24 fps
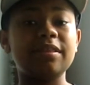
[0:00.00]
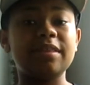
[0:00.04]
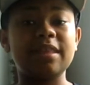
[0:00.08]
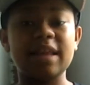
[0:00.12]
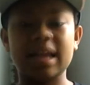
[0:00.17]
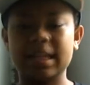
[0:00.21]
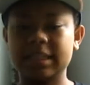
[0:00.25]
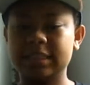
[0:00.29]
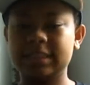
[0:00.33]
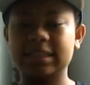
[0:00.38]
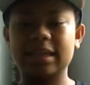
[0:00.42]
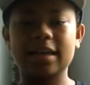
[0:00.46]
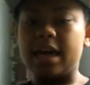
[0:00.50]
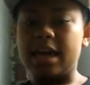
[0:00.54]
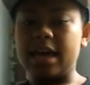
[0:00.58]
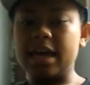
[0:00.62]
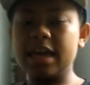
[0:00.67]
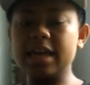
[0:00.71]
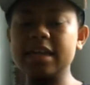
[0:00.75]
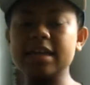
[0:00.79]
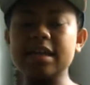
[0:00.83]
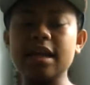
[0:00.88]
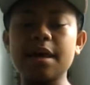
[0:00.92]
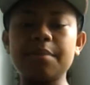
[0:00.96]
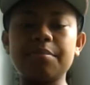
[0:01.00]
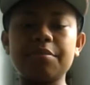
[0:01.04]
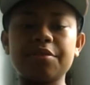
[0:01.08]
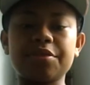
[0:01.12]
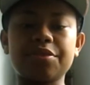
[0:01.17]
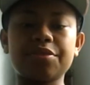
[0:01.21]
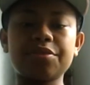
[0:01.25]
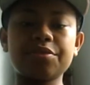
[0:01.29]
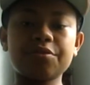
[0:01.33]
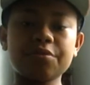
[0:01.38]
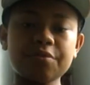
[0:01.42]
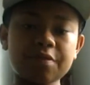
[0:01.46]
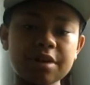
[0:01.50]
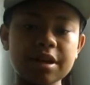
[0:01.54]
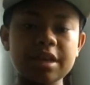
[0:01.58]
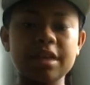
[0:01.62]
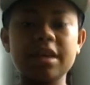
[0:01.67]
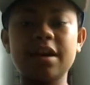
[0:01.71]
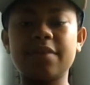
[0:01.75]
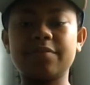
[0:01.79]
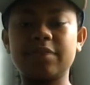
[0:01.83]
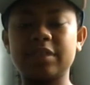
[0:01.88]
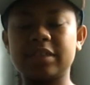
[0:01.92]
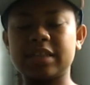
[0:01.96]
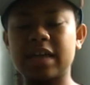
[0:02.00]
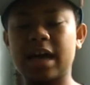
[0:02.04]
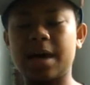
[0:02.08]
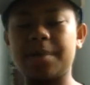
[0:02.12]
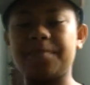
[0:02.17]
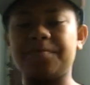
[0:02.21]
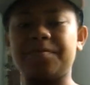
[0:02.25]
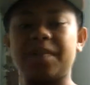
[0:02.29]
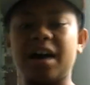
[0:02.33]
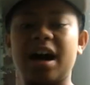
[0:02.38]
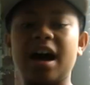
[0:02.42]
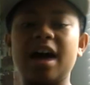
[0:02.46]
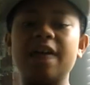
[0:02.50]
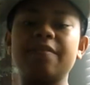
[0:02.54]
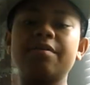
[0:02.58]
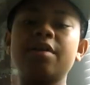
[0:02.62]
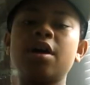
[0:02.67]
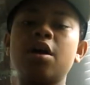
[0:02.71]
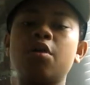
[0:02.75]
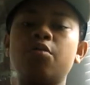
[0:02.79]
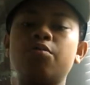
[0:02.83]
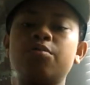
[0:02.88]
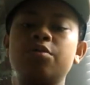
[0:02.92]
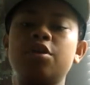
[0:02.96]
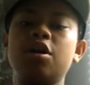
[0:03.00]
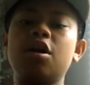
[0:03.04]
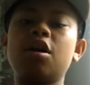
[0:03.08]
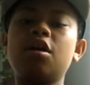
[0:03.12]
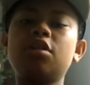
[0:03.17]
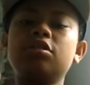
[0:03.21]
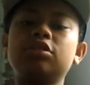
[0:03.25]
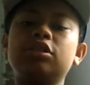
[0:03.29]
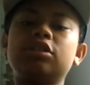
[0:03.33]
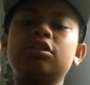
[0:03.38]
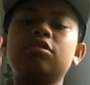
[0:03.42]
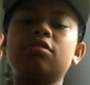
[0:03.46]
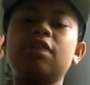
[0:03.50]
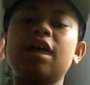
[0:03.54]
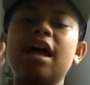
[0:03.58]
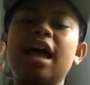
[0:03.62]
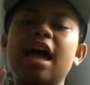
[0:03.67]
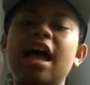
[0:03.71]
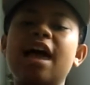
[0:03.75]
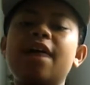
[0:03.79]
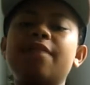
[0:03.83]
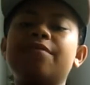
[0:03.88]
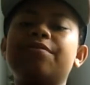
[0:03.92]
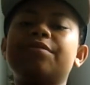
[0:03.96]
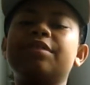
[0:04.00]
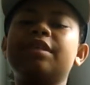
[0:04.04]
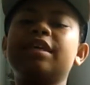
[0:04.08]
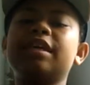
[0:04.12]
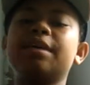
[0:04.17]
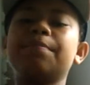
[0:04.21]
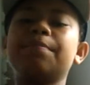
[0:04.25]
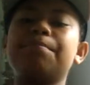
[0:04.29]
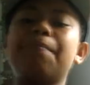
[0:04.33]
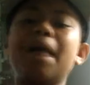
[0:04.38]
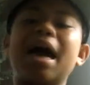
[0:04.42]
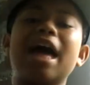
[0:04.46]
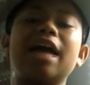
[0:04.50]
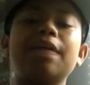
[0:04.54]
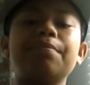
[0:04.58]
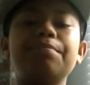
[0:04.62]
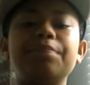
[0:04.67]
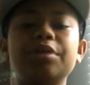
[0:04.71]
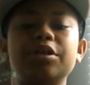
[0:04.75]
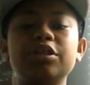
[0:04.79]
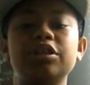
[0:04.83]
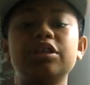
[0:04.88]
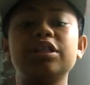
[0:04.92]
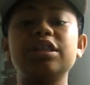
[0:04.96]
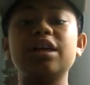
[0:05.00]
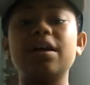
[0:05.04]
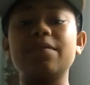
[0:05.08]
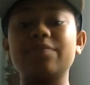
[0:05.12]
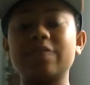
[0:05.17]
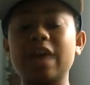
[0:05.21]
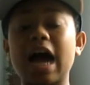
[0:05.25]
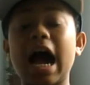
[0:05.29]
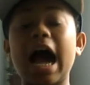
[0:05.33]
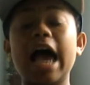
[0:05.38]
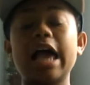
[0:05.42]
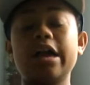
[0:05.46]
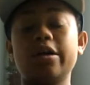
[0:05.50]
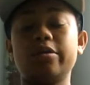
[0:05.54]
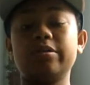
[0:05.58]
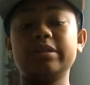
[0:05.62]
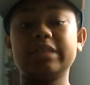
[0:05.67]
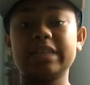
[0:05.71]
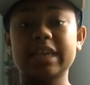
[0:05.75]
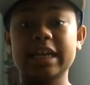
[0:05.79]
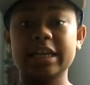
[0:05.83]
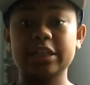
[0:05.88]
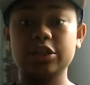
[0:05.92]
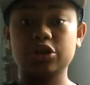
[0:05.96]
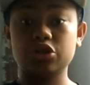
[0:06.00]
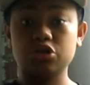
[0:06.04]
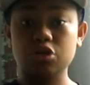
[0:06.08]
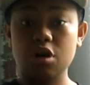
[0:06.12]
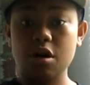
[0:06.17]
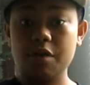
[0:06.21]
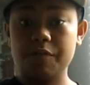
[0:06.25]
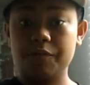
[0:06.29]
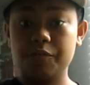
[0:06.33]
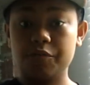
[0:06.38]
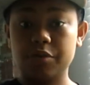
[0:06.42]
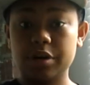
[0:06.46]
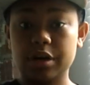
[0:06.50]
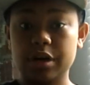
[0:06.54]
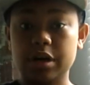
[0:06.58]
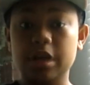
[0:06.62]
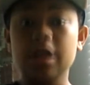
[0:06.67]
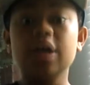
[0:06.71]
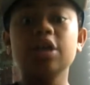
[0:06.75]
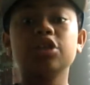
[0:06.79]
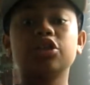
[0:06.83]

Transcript: That's it. In number 3 of the top 5, we also have the compatibility of the iOS 8 software.